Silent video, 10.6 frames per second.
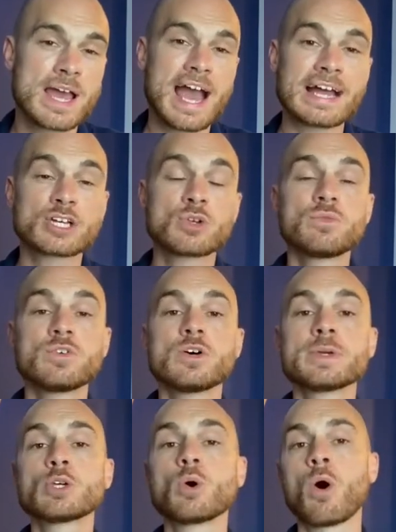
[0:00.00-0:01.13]
and
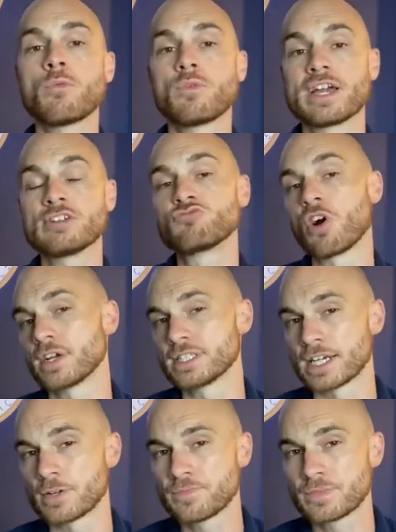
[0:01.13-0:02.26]
confirming your offer in writing.